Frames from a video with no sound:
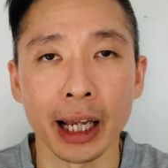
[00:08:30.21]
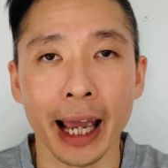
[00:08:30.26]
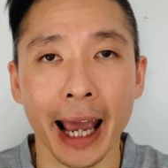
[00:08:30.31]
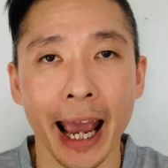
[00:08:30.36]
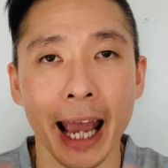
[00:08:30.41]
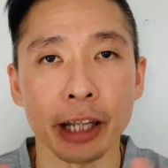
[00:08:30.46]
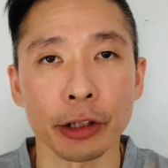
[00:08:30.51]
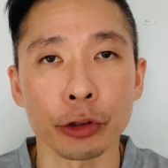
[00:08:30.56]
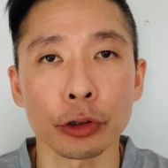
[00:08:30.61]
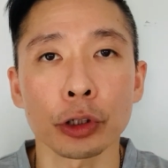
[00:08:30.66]

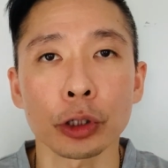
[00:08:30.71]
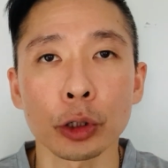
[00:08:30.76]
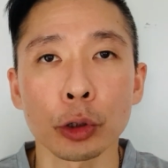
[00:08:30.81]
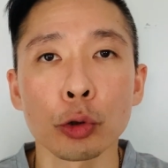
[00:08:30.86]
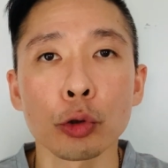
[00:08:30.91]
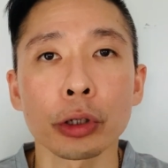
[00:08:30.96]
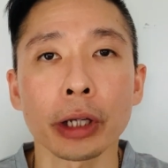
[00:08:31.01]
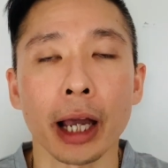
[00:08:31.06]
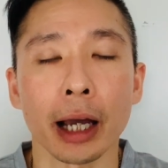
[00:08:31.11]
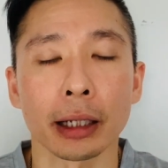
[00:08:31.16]
and you got to
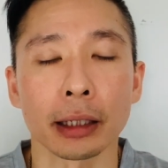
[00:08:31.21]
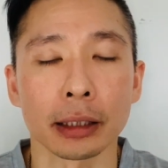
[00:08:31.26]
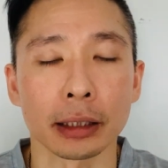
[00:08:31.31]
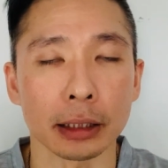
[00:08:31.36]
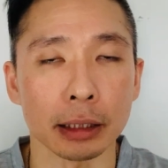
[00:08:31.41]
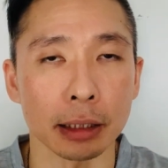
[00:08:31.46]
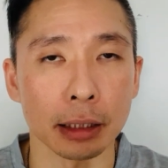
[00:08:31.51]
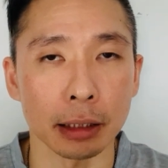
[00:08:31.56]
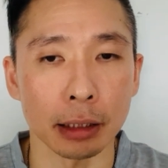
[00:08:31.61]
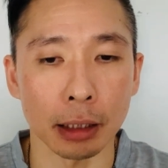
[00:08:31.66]
look at
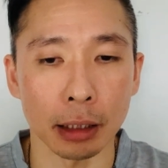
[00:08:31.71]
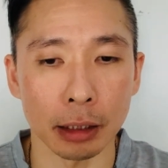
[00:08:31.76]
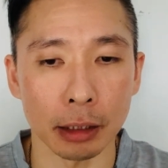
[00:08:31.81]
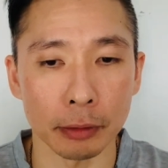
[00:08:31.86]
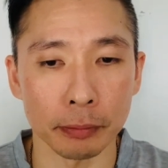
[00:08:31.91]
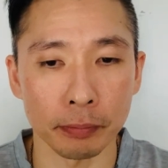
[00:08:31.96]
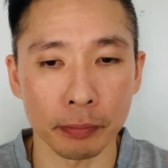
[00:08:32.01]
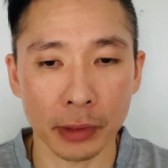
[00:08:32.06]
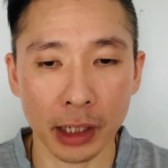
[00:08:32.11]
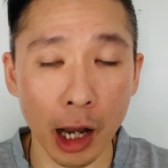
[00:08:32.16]
the
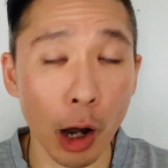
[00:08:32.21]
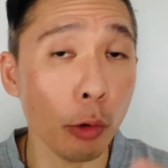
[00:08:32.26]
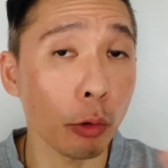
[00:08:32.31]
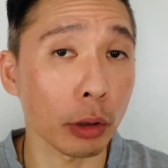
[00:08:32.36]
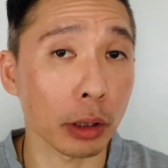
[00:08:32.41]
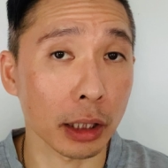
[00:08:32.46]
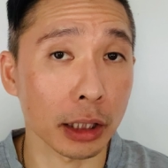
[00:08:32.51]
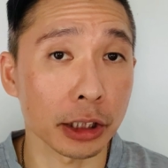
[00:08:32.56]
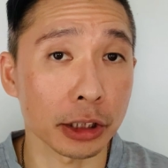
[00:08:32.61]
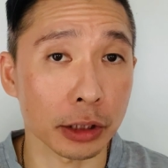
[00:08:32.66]

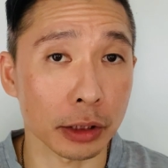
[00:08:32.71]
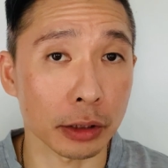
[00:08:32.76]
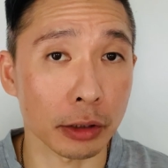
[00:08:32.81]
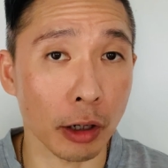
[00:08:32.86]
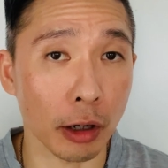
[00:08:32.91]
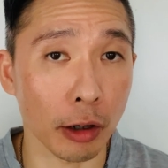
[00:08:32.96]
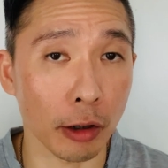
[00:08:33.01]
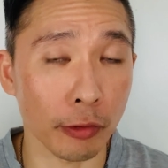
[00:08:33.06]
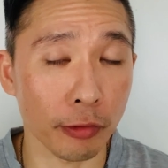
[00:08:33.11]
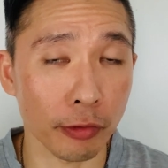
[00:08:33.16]
calculation
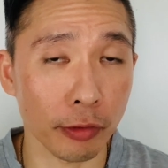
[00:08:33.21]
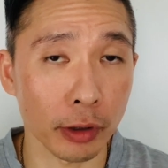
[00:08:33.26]
of